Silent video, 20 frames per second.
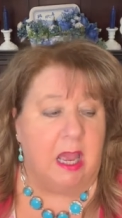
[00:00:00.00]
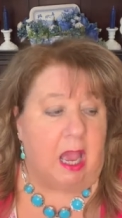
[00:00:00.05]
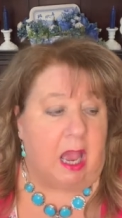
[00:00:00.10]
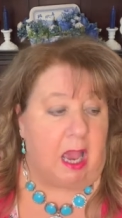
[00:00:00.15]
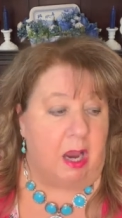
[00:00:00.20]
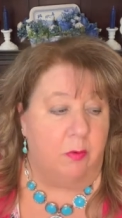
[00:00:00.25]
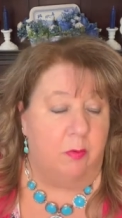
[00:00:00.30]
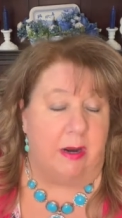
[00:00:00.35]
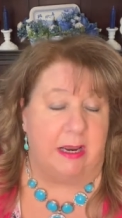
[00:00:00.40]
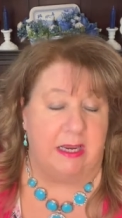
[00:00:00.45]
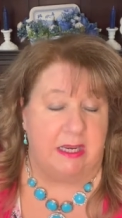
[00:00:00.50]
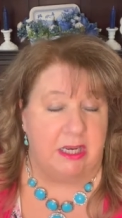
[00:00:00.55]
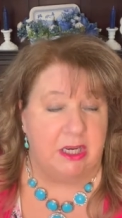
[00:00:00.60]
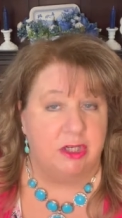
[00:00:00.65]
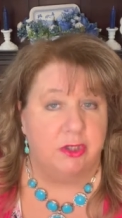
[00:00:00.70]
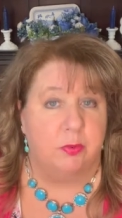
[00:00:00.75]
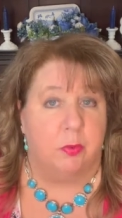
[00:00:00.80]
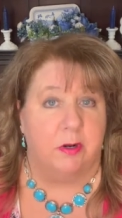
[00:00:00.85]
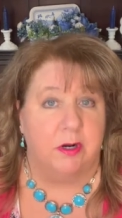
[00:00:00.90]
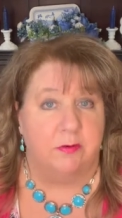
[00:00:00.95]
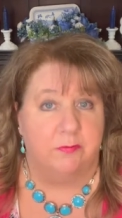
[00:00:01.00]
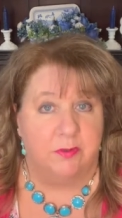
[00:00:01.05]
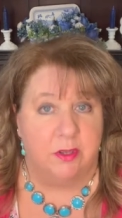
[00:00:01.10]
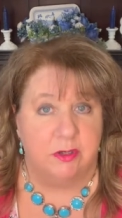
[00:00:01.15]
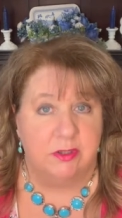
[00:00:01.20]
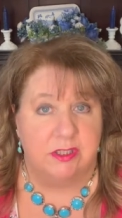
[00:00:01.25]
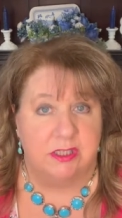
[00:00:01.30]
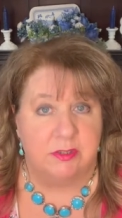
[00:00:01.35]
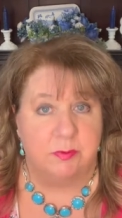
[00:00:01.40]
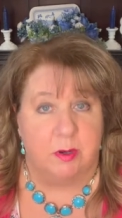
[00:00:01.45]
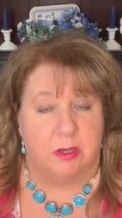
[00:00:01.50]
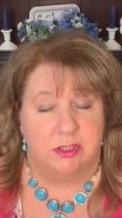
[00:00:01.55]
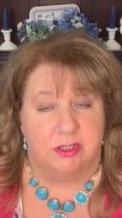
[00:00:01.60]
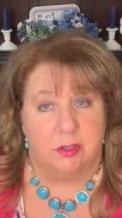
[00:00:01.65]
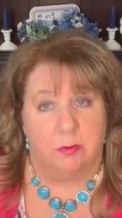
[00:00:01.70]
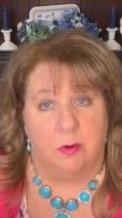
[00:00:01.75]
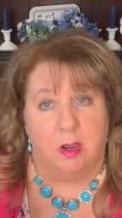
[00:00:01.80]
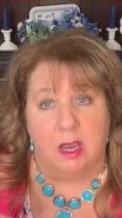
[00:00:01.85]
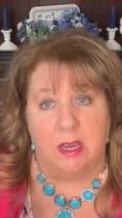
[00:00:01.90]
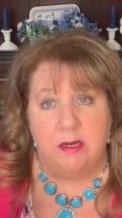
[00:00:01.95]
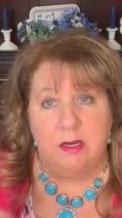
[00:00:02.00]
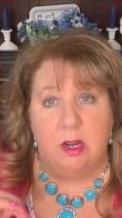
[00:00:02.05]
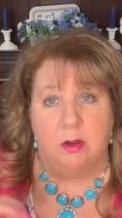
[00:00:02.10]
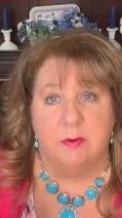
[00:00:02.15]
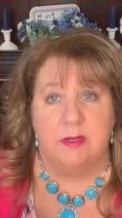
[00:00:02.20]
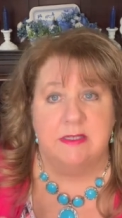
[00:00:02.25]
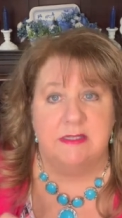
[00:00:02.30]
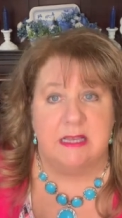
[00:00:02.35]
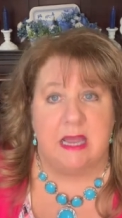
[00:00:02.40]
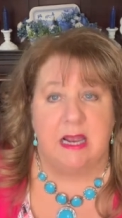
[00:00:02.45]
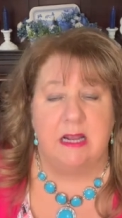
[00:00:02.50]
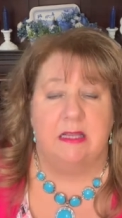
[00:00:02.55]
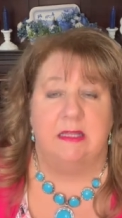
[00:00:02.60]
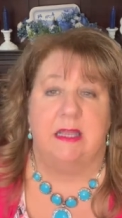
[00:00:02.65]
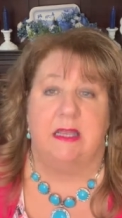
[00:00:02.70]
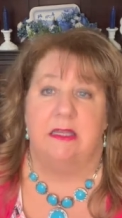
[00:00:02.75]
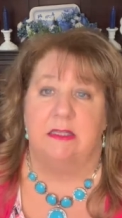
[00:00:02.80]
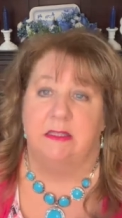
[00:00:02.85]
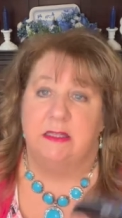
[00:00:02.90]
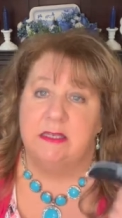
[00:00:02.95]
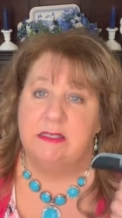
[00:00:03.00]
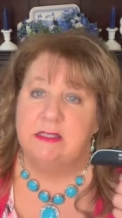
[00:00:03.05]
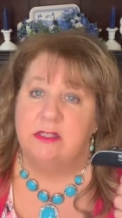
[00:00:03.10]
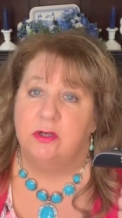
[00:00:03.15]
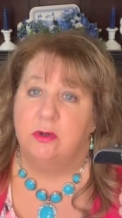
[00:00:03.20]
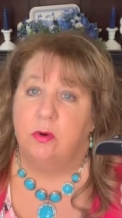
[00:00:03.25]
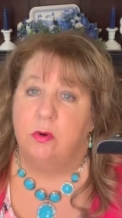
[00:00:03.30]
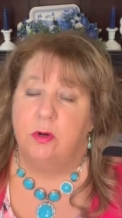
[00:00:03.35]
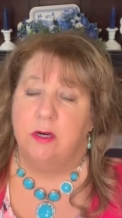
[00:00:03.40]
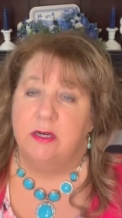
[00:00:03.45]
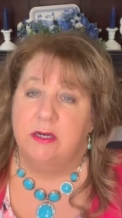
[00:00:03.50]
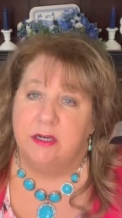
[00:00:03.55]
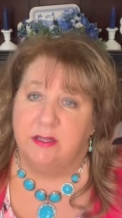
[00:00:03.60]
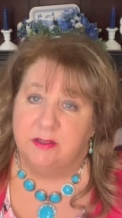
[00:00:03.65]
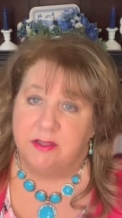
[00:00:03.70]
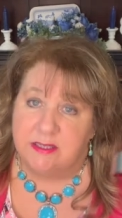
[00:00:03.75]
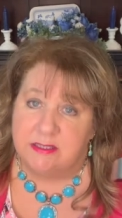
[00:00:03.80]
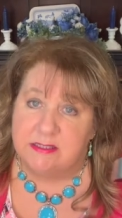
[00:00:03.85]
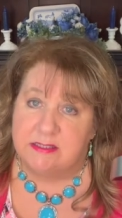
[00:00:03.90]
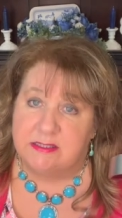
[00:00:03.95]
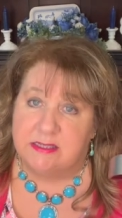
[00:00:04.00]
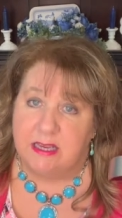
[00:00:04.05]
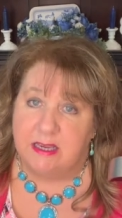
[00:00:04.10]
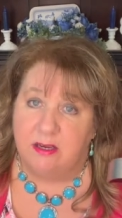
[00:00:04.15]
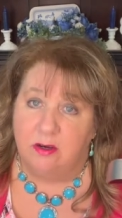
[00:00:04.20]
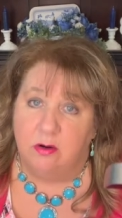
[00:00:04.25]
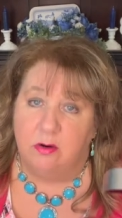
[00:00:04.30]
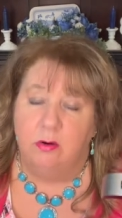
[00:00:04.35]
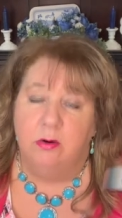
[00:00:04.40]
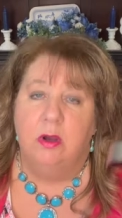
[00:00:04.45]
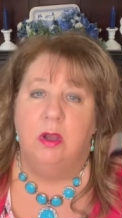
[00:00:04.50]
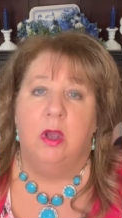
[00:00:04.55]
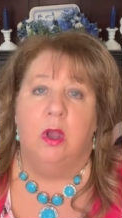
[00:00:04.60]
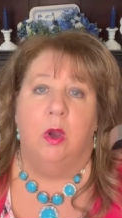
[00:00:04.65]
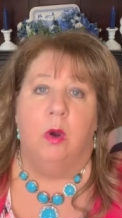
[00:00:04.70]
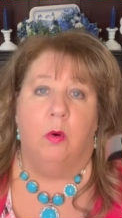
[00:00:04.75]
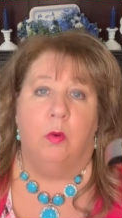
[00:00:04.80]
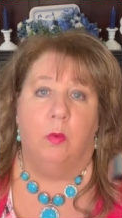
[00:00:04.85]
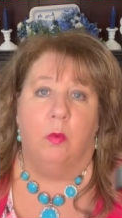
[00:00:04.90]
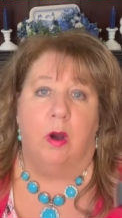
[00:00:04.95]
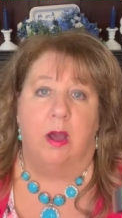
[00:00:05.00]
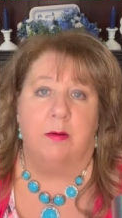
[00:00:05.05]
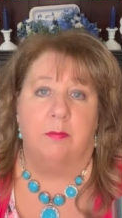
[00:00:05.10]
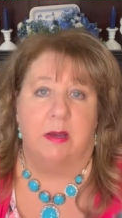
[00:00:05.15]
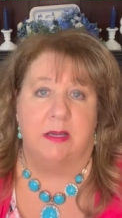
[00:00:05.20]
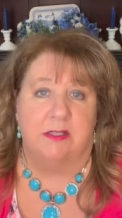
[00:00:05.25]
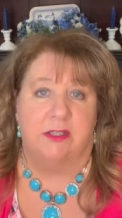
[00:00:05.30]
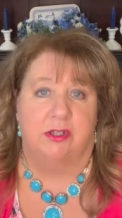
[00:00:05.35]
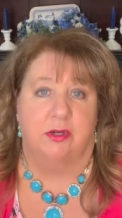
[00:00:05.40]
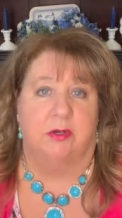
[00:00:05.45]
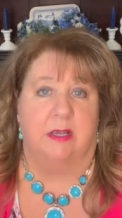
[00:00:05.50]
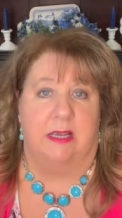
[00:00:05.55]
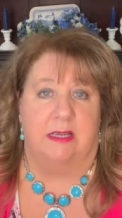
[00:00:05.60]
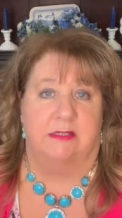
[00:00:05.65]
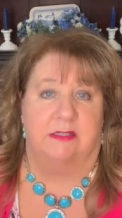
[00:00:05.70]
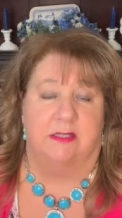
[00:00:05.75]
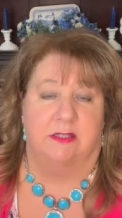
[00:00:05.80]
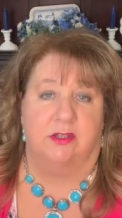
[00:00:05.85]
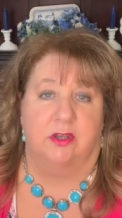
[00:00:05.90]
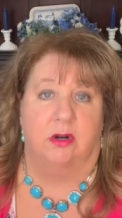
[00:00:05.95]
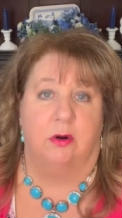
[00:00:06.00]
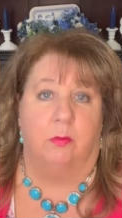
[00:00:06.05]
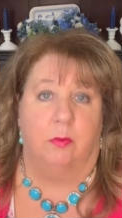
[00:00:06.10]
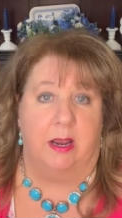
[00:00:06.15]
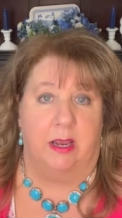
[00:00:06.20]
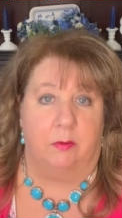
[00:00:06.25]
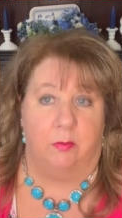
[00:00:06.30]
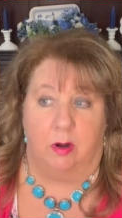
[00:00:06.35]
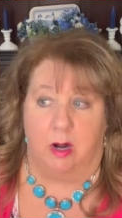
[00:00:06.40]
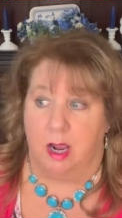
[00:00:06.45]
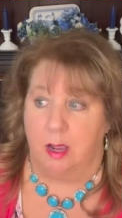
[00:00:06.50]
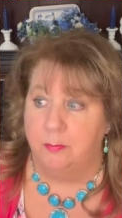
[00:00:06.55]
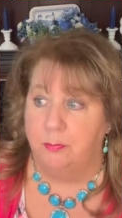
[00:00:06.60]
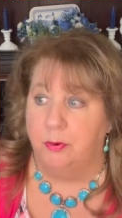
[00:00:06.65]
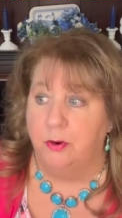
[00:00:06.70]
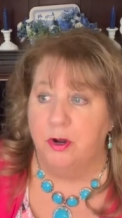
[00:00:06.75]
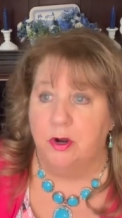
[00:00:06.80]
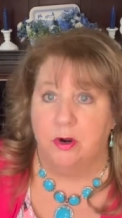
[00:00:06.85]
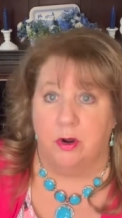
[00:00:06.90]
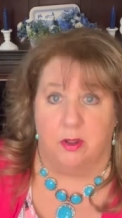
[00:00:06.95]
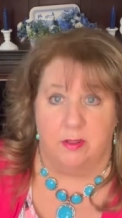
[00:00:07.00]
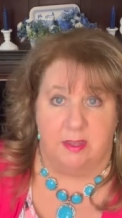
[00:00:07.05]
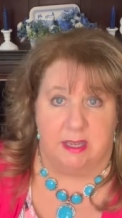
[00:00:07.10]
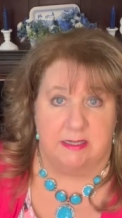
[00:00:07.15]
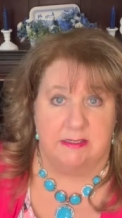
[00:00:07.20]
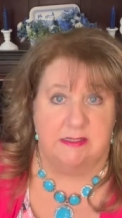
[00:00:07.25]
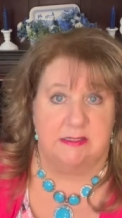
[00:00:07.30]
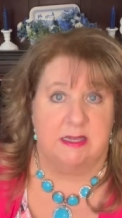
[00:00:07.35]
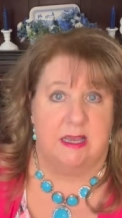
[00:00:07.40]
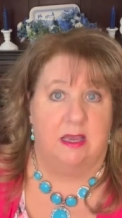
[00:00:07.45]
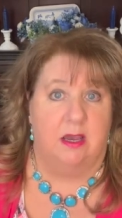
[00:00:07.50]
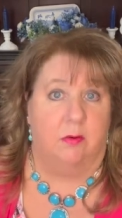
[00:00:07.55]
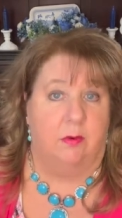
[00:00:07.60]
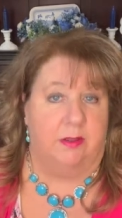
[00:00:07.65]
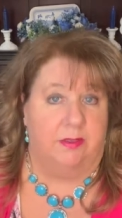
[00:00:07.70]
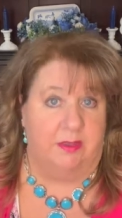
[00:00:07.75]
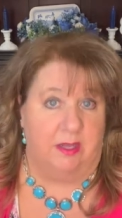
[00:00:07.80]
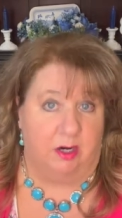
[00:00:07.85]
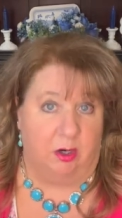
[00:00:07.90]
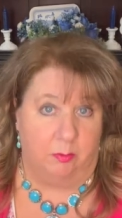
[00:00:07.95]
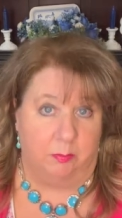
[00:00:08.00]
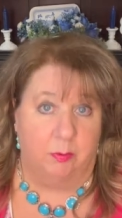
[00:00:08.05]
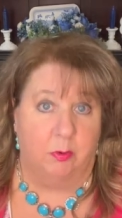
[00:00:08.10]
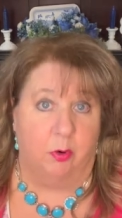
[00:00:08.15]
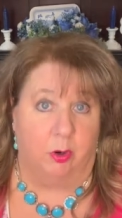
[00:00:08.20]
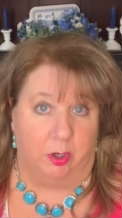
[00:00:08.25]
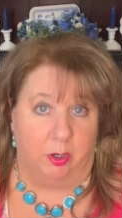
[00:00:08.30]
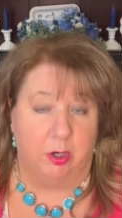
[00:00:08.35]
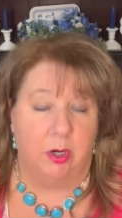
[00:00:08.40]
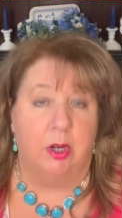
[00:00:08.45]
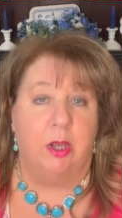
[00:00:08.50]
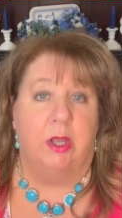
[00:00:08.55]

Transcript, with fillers: I weigh each one of those as well. So I know exactly, at least according to this scale, what my suitcase is gonna weigh when I put it on that scale at the airport